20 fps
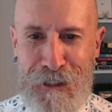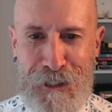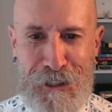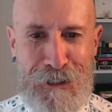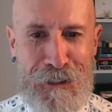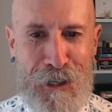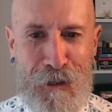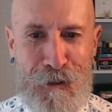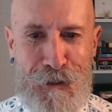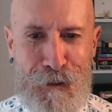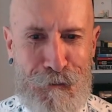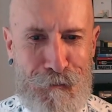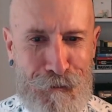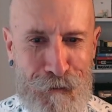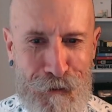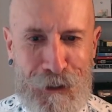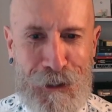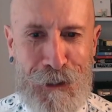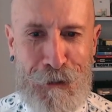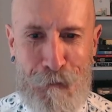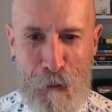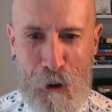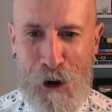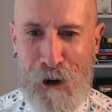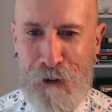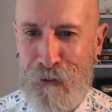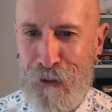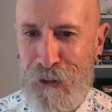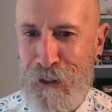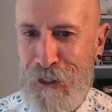It sounds really
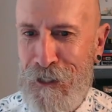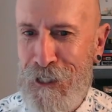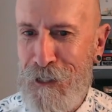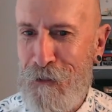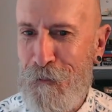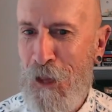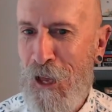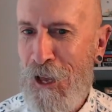marvelous.